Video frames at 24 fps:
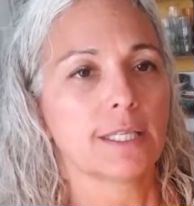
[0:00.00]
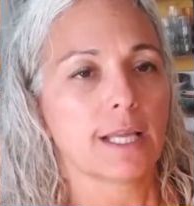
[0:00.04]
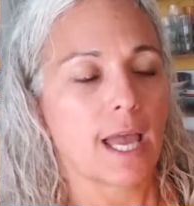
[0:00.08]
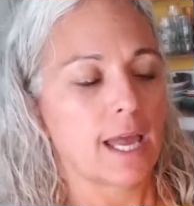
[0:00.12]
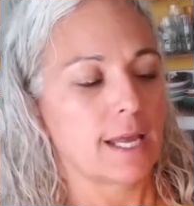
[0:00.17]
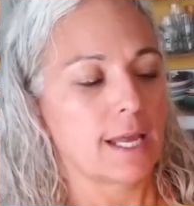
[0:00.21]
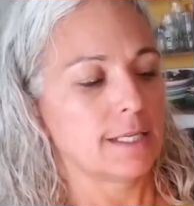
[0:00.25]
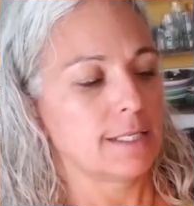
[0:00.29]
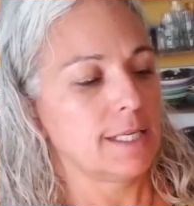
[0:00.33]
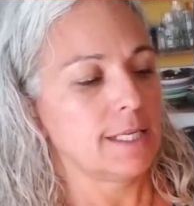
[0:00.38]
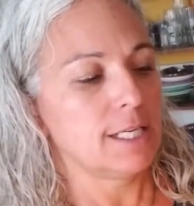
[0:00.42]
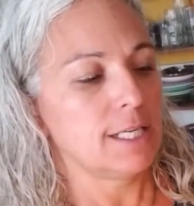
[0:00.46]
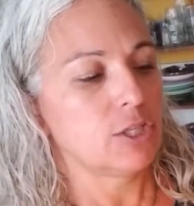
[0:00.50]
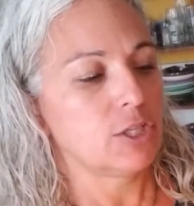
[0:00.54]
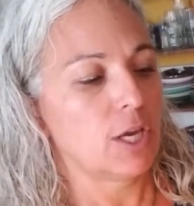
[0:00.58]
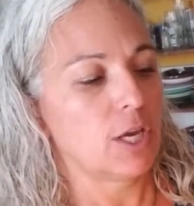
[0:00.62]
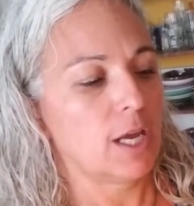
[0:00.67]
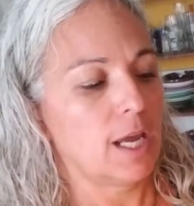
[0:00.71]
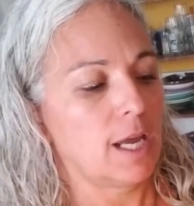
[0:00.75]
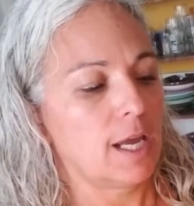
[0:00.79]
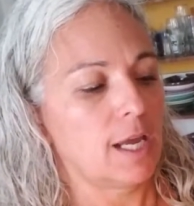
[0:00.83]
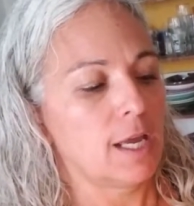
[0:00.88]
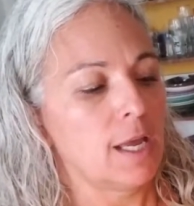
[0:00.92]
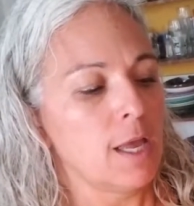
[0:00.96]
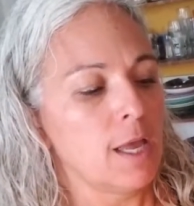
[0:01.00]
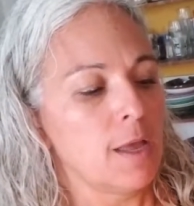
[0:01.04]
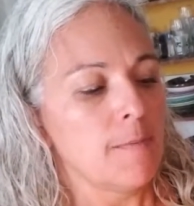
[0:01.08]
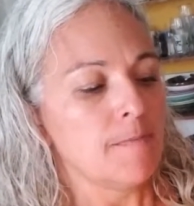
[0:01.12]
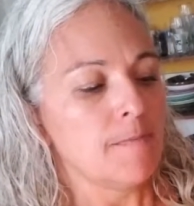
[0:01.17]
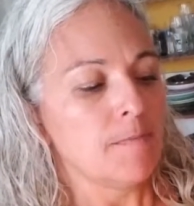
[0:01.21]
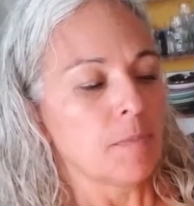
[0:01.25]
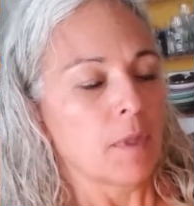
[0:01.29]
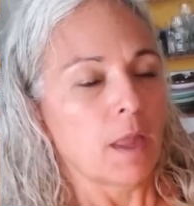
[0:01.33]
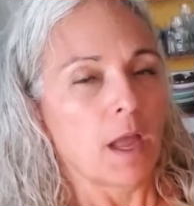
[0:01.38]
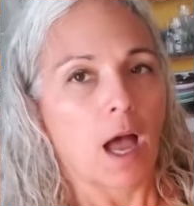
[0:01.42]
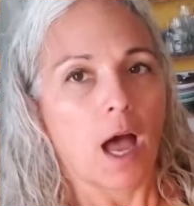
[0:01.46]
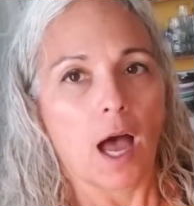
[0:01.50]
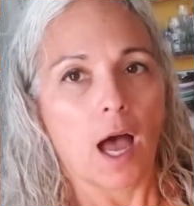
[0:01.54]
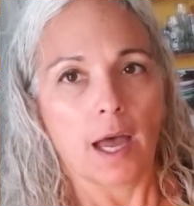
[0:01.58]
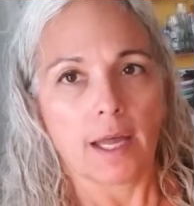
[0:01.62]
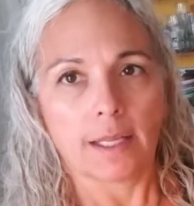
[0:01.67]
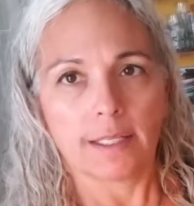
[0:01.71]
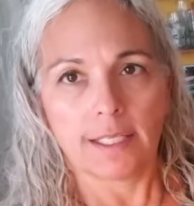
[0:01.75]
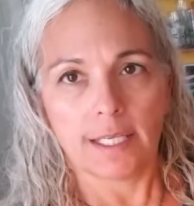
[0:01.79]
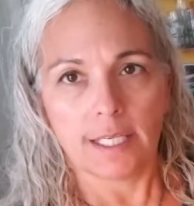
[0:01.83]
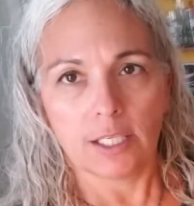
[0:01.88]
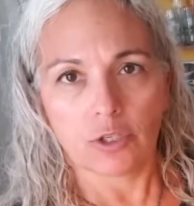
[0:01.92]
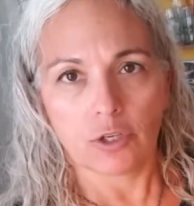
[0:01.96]
and teaching
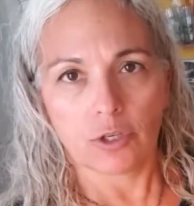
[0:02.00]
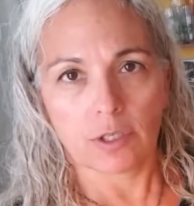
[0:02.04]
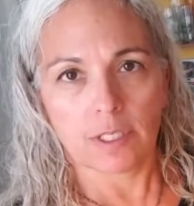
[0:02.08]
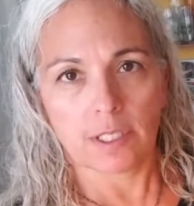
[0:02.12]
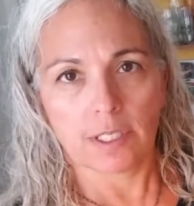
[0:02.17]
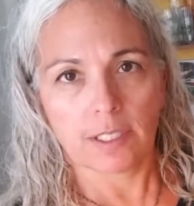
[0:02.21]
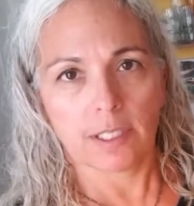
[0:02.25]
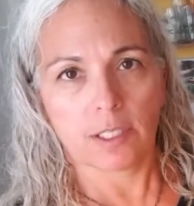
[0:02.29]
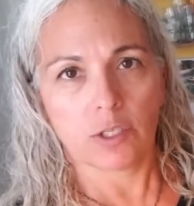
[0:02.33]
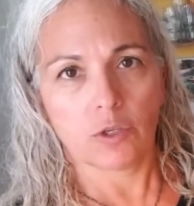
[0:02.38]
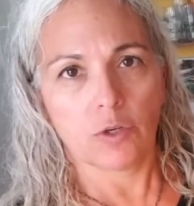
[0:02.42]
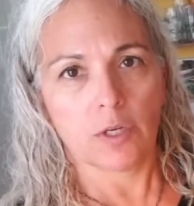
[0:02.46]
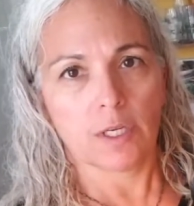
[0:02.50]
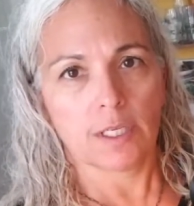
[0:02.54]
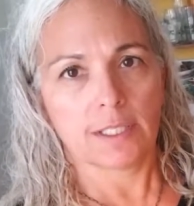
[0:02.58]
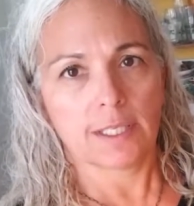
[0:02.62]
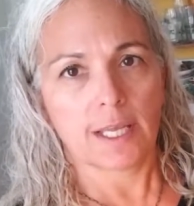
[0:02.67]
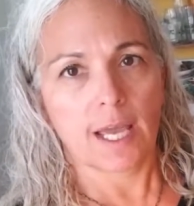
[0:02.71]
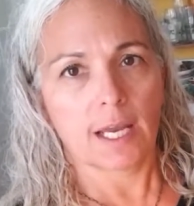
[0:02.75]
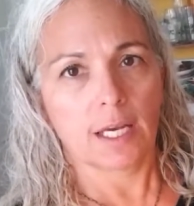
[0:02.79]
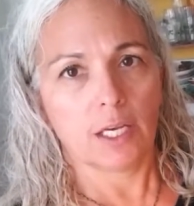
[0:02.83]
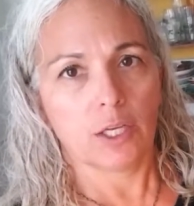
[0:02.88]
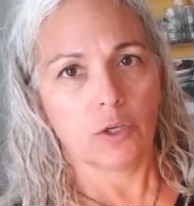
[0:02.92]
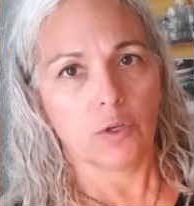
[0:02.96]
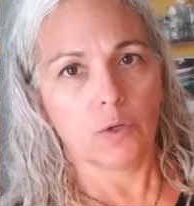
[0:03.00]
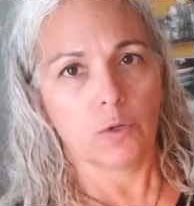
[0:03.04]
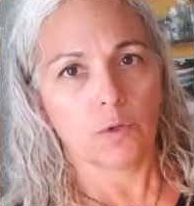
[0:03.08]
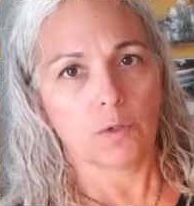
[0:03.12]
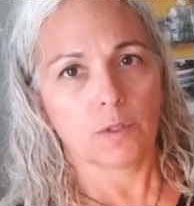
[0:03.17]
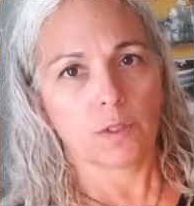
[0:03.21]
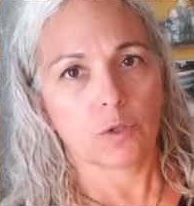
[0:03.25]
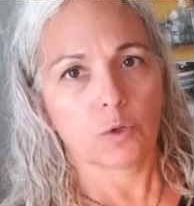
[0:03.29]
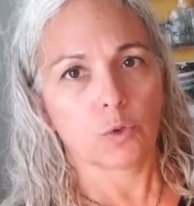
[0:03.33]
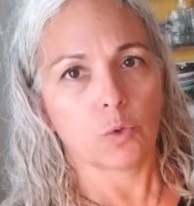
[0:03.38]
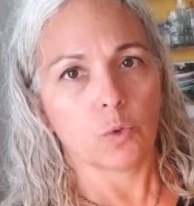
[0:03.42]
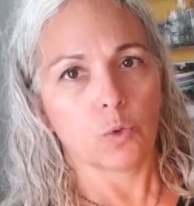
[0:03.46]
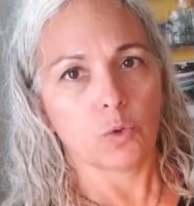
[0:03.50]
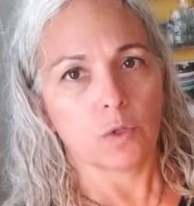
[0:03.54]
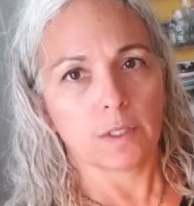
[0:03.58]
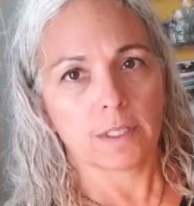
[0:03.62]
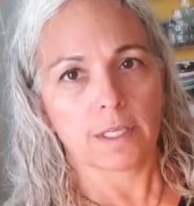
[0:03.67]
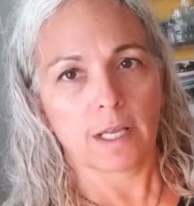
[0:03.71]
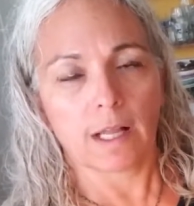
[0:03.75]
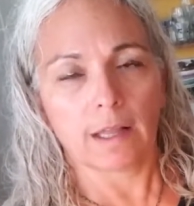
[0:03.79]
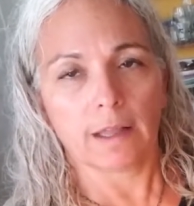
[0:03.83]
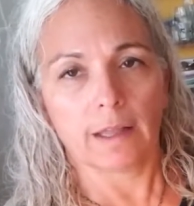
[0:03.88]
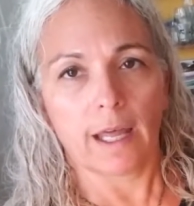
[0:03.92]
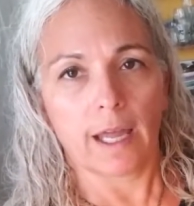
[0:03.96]
teachers and students how to use tools
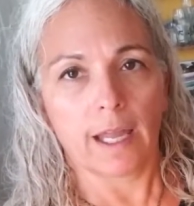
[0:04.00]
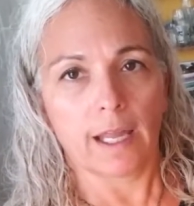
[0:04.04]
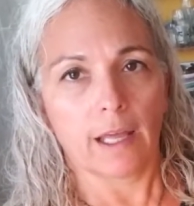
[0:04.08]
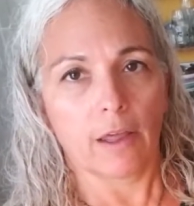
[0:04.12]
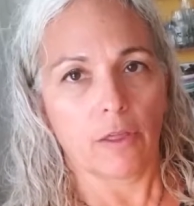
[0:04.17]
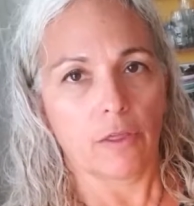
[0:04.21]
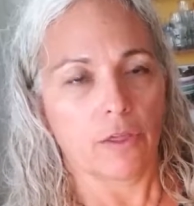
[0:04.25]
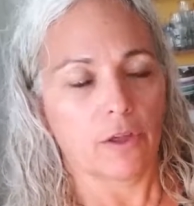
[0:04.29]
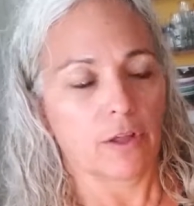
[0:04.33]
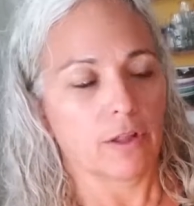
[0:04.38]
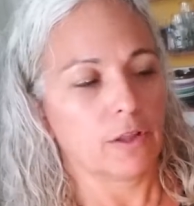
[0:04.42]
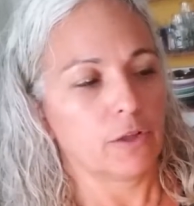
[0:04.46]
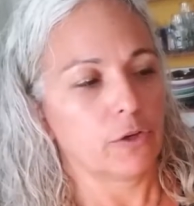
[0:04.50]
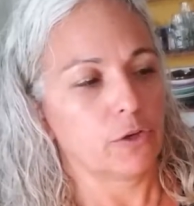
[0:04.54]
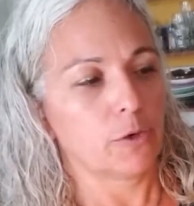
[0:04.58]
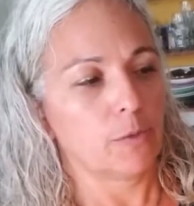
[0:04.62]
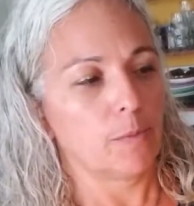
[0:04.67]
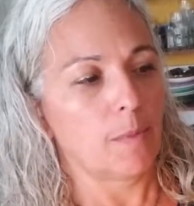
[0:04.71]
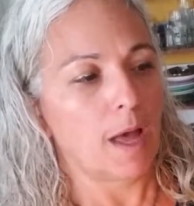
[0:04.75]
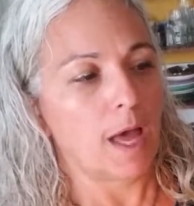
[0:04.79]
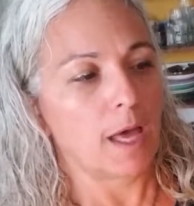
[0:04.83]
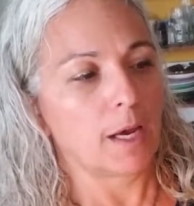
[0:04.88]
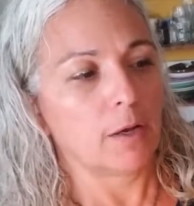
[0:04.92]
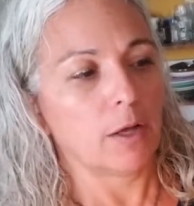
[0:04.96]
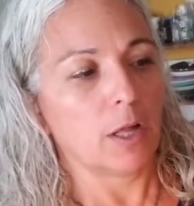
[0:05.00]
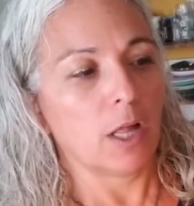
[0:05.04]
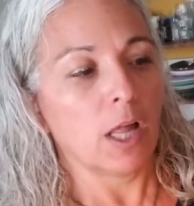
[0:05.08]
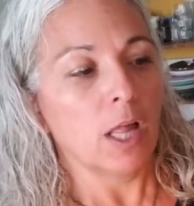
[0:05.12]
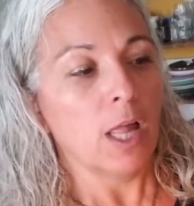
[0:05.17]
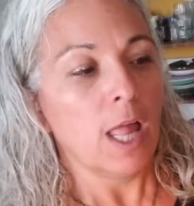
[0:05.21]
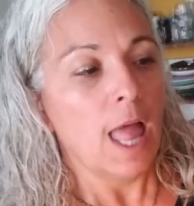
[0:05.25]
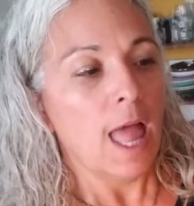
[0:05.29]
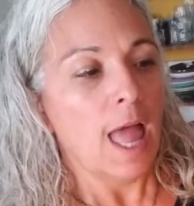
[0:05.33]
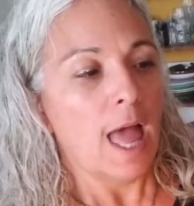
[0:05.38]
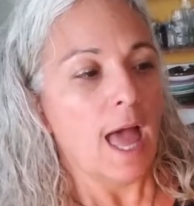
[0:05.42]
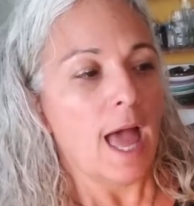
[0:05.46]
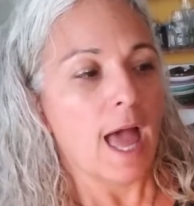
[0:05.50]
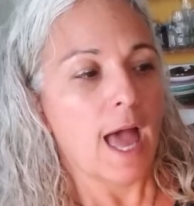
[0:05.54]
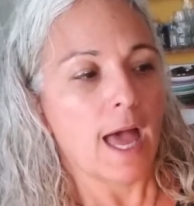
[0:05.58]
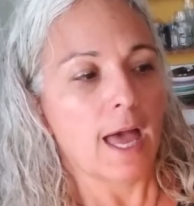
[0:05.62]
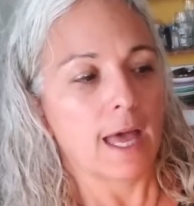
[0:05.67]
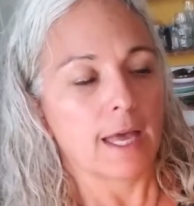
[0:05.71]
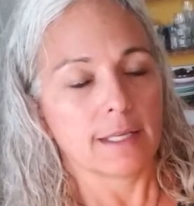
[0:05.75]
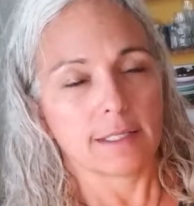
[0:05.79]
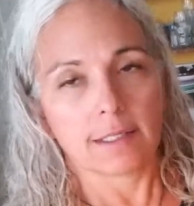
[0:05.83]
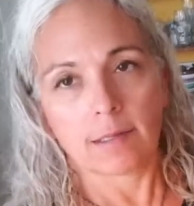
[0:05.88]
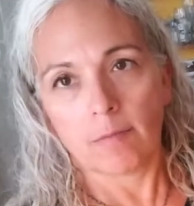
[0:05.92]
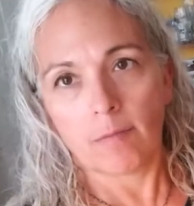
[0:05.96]
like the glitter bottle
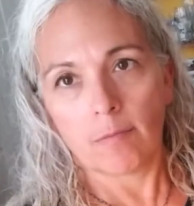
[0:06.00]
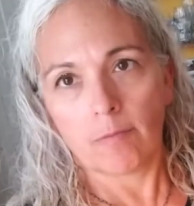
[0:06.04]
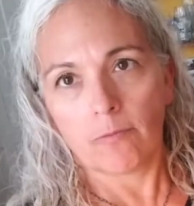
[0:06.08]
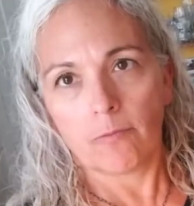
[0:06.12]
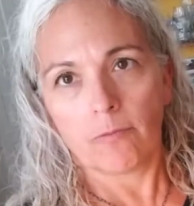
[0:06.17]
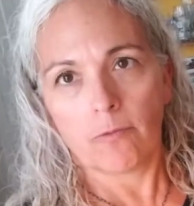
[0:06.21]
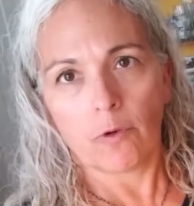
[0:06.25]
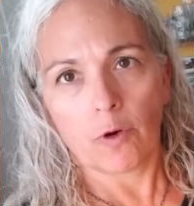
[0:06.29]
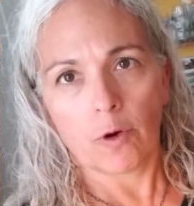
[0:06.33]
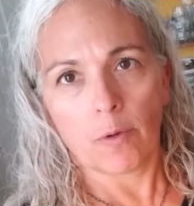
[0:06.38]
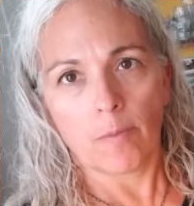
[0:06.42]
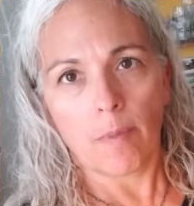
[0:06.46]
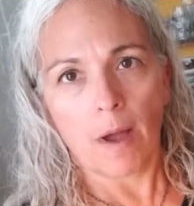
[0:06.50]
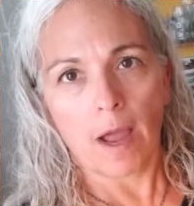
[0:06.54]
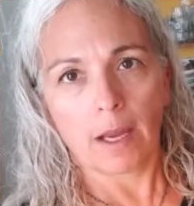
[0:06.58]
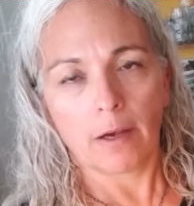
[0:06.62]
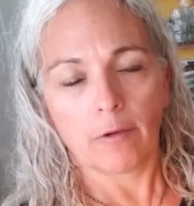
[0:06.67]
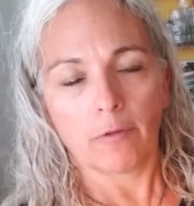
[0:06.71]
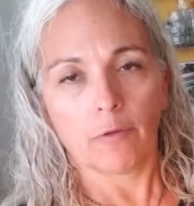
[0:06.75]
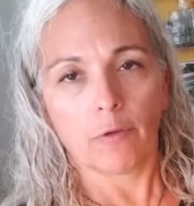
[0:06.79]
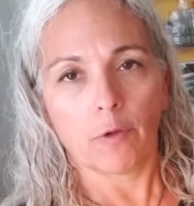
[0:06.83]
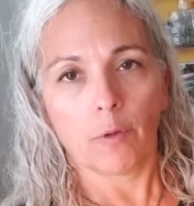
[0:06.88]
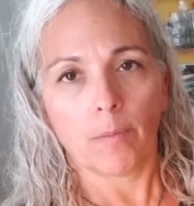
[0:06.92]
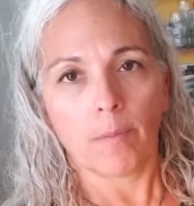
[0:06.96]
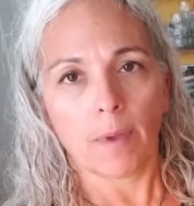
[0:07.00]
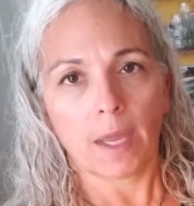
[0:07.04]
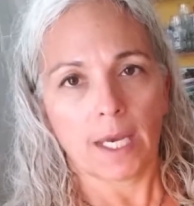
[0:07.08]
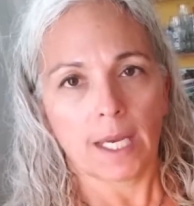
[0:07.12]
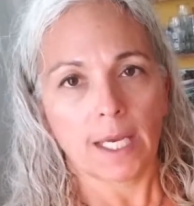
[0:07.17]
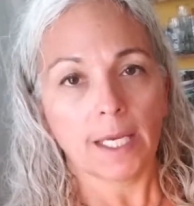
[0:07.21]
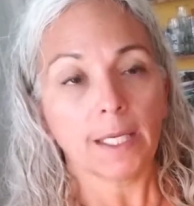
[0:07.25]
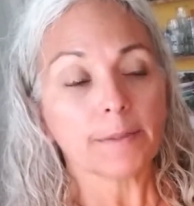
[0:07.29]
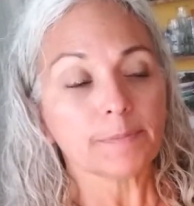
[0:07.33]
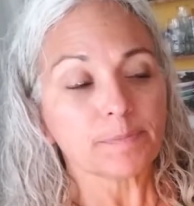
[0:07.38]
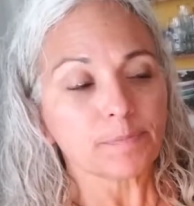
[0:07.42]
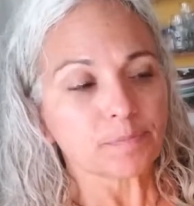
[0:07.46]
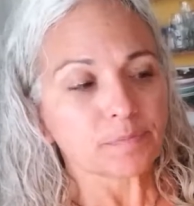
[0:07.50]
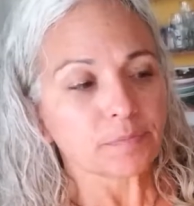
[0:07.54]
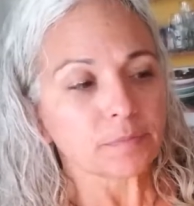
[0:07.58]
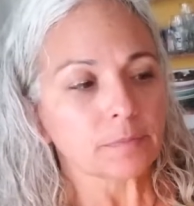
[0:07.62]
for a mindful minute,